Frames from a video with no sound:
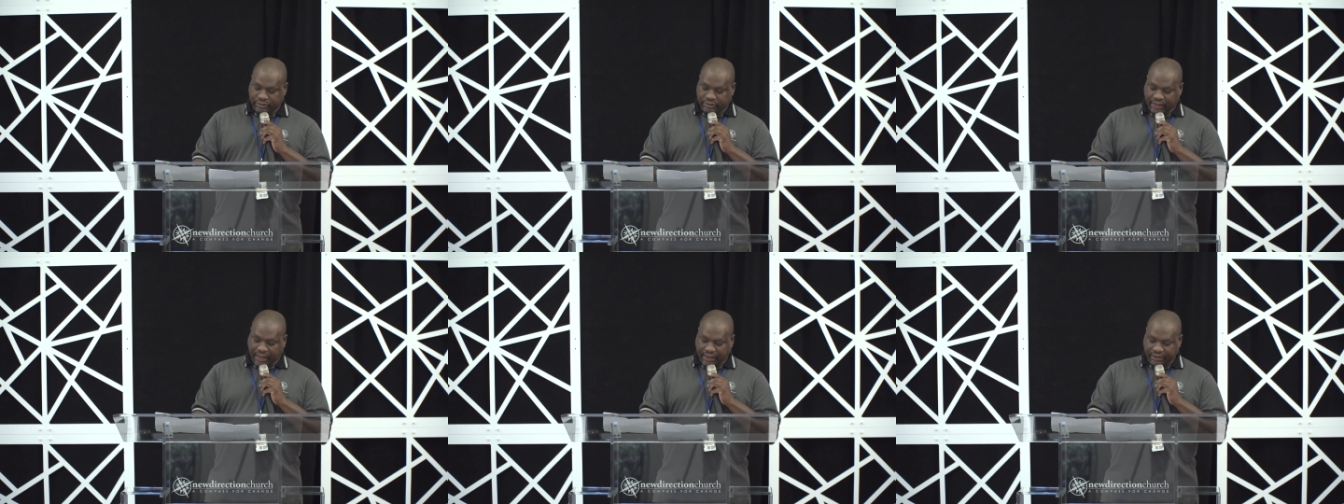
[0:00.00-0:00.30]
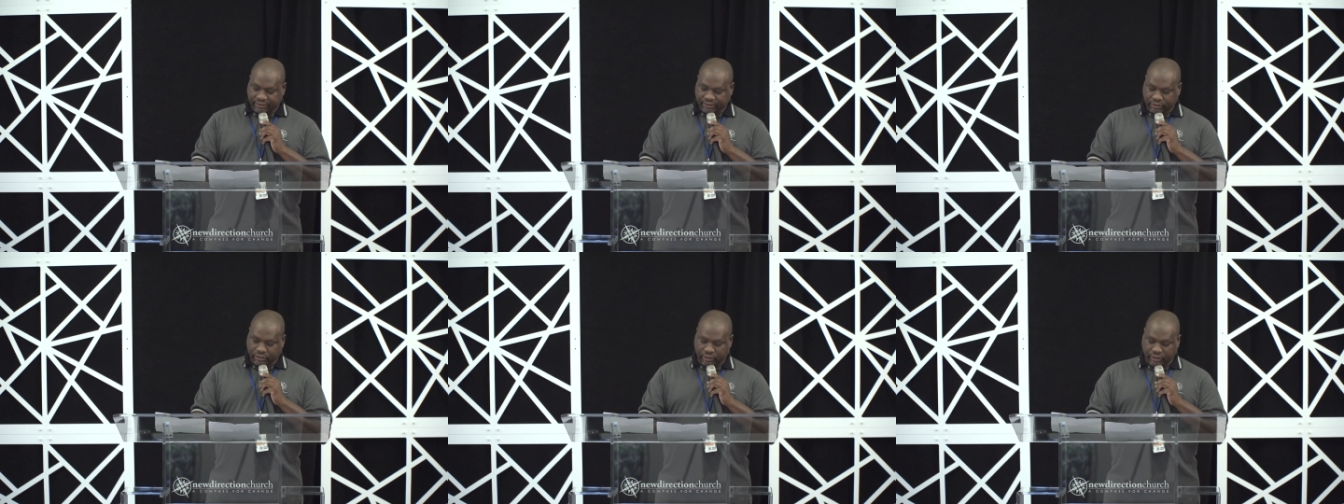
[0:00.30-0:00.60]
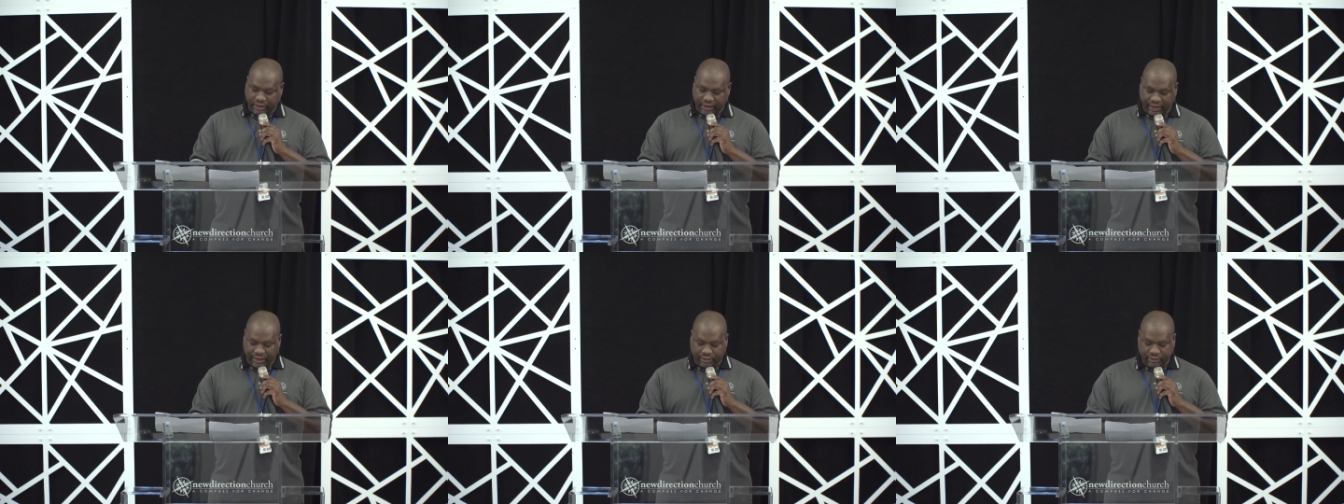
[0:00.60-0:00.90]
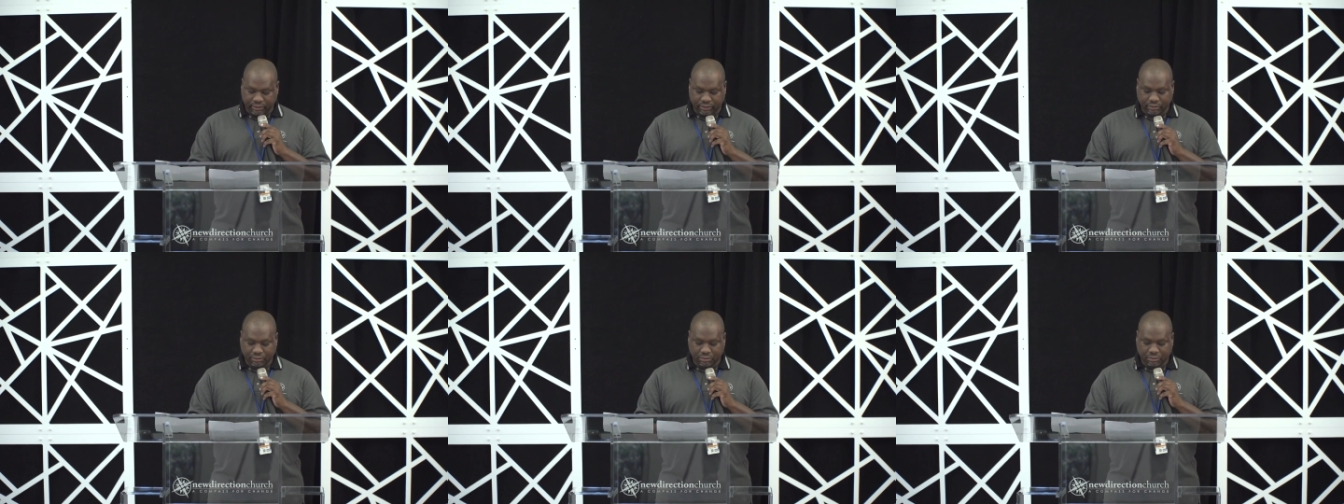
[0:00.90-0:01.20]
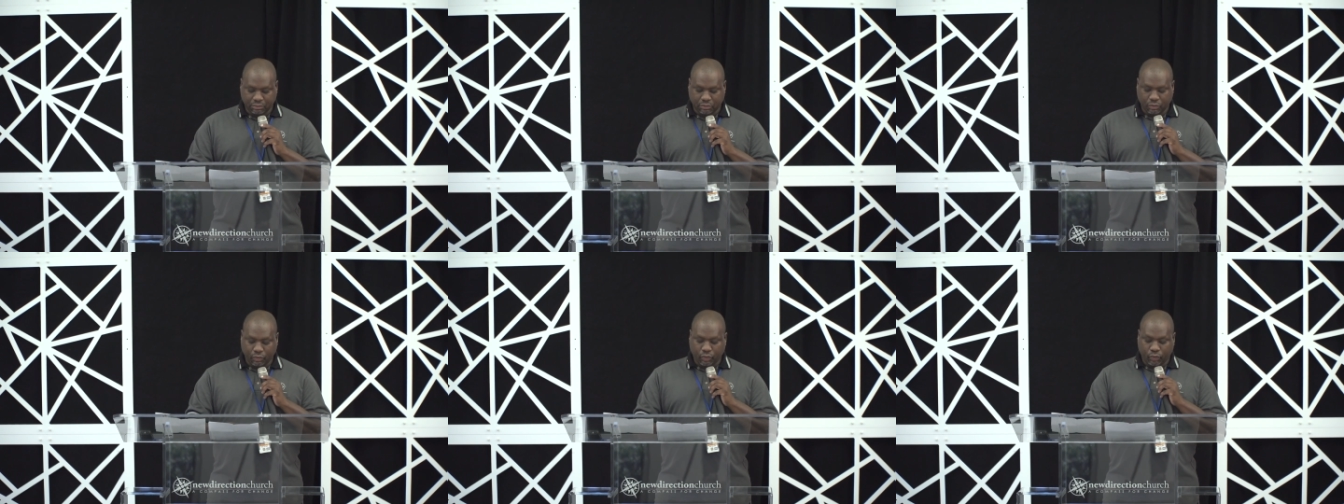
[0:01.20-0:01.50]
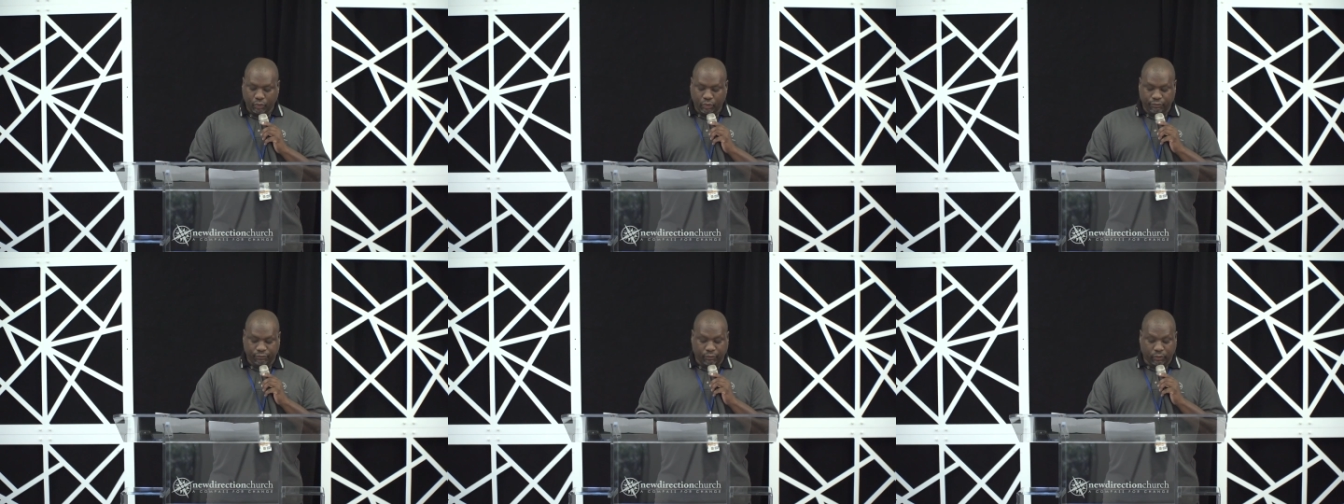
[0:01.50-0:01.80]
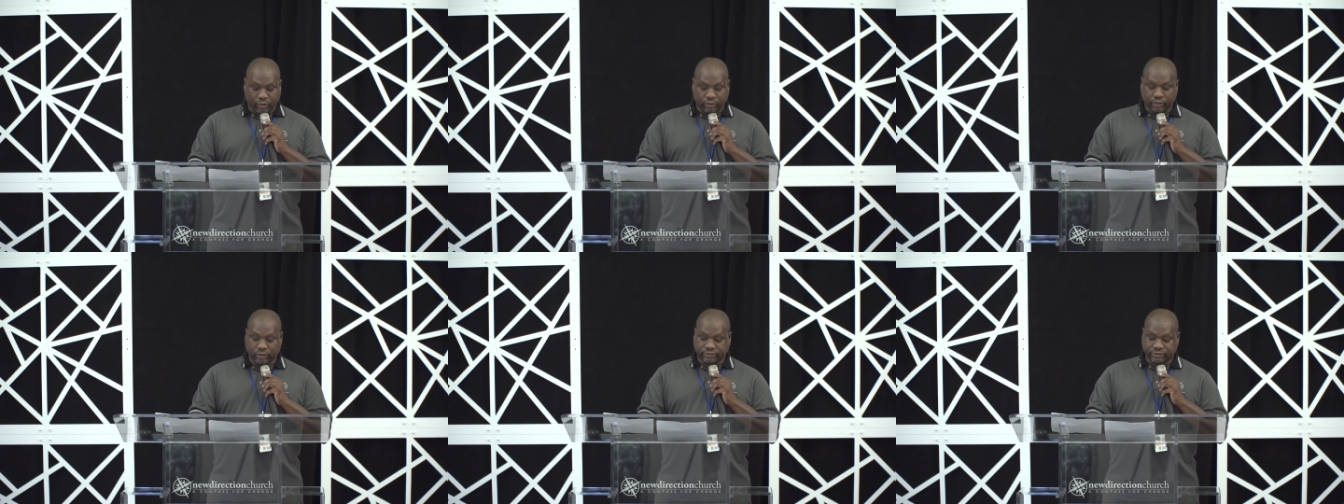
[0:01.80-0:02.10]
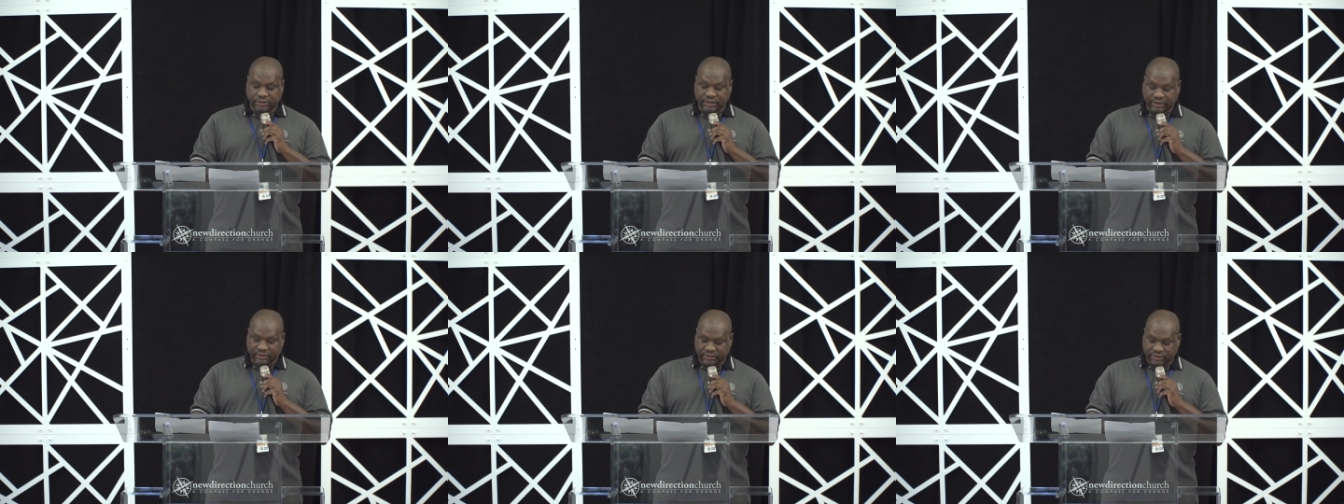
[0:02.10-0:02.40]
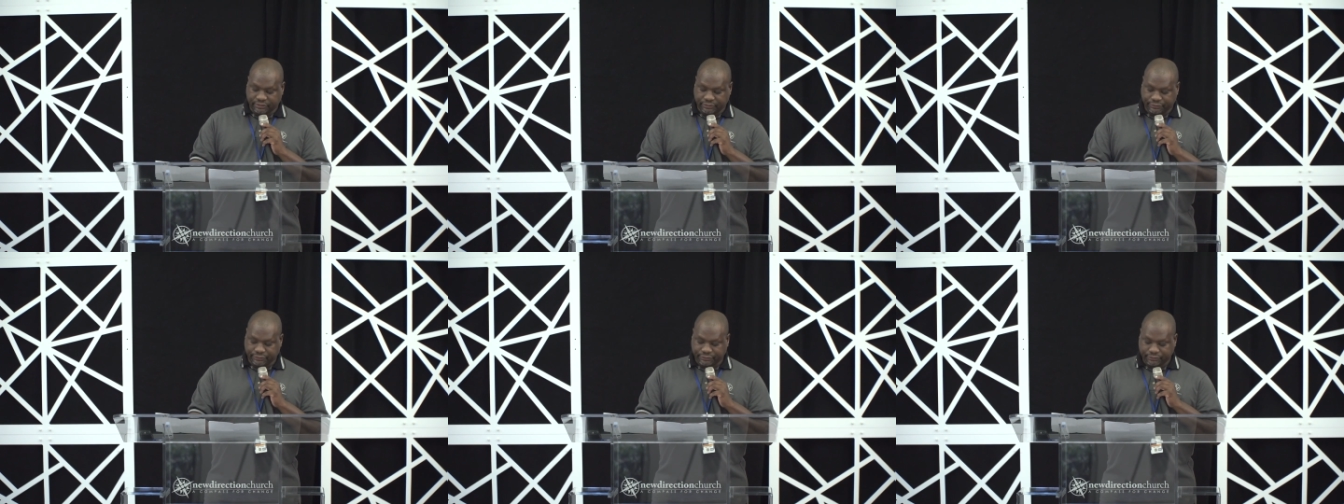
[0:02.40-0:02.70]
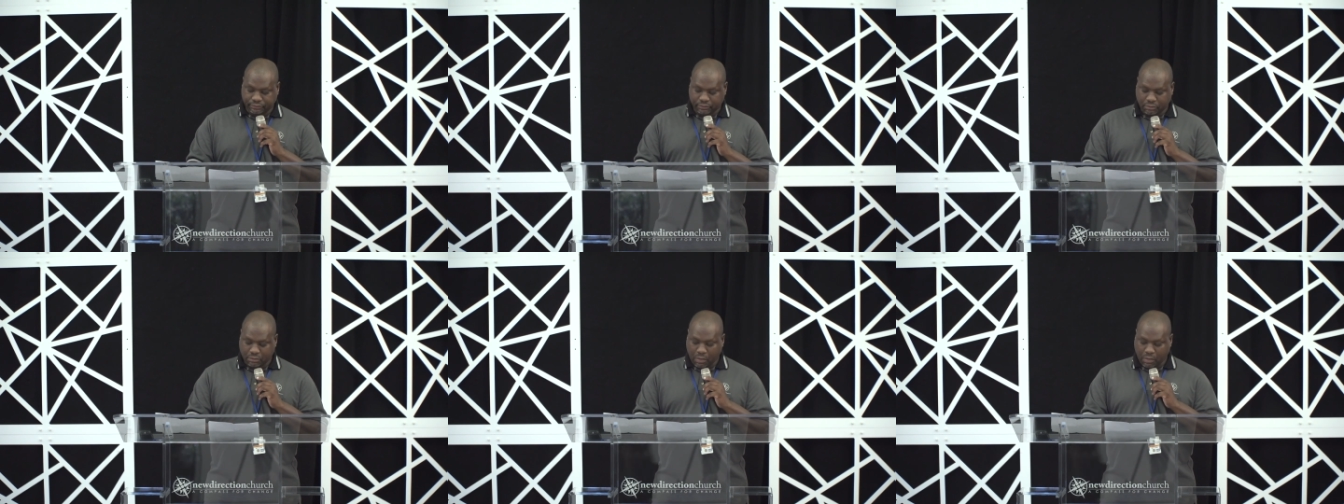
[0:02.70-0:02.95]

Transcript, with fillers: task ahead with one objective